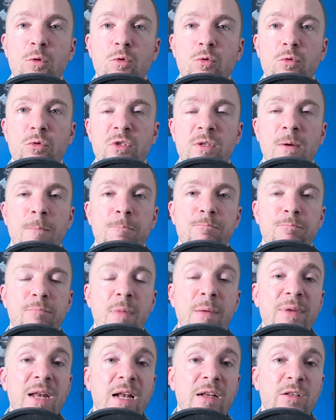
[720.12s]
who's
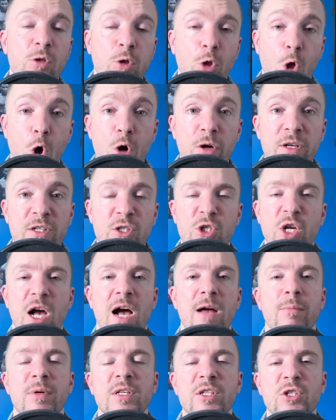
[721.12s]
maybe not as long as
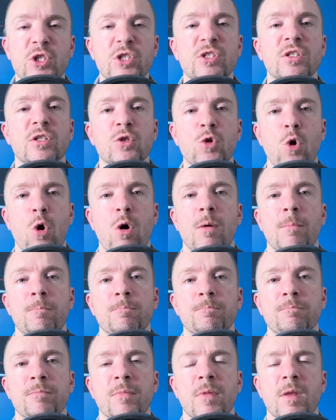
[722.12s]
Jon, but he's just as tall.
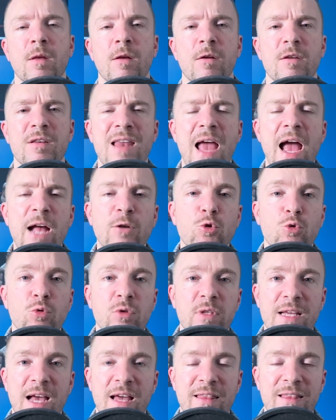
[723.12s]

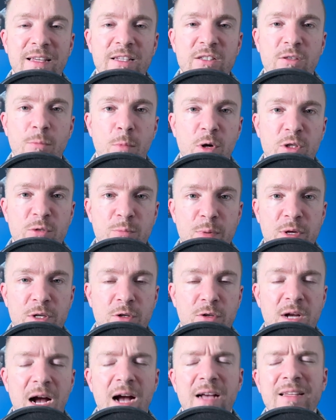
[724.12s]
Naturally, I think he's a much
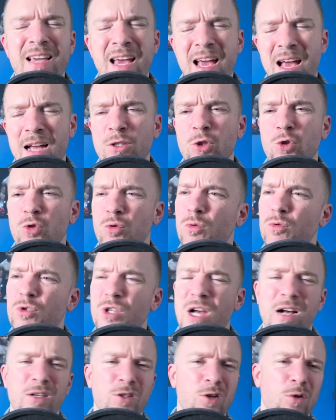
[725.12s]
bigger guy. Yeah, it's true.
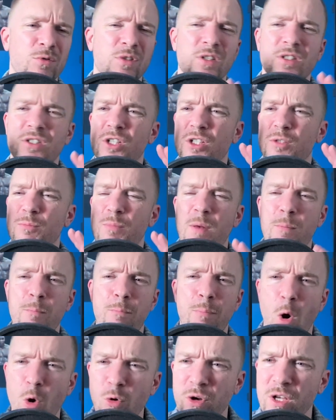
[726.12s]
Jon Jones has just been
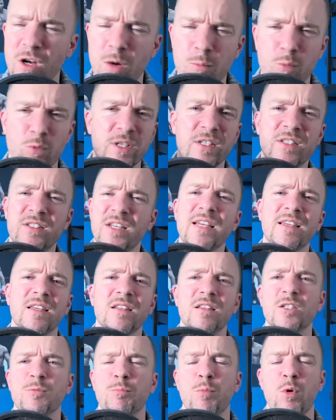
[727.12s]
bulking up
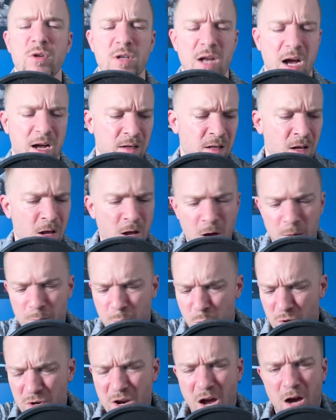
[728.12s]
ridiculous, putting
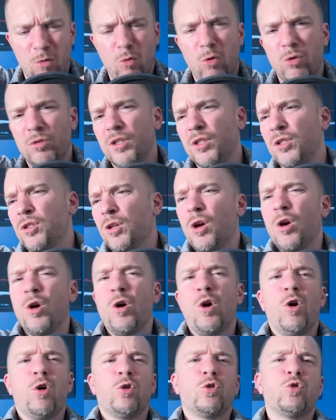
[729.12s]
on all this
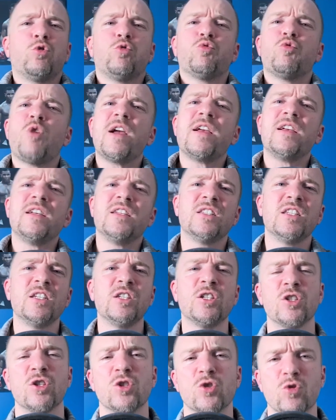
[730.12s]
crazy
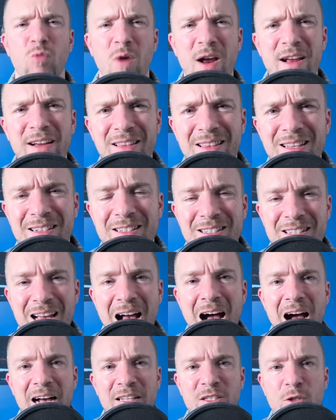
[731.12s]
strength and
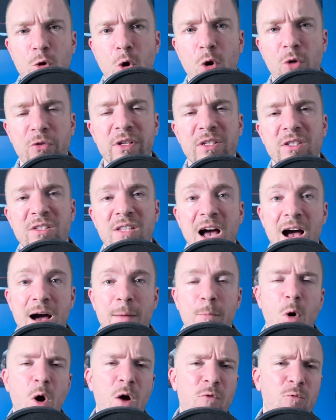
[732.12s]
size and all this
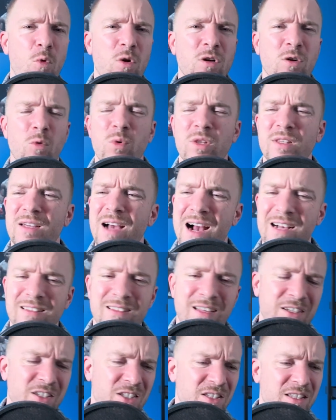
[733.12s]
time off, working with guys
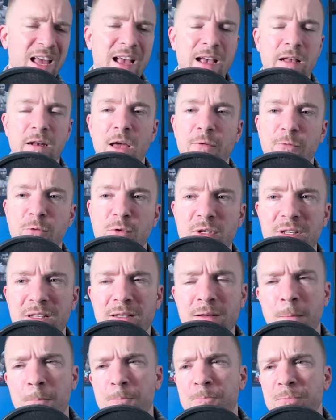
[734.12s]
like Stan
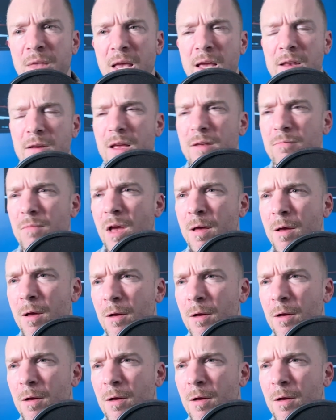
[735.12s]
Efforting and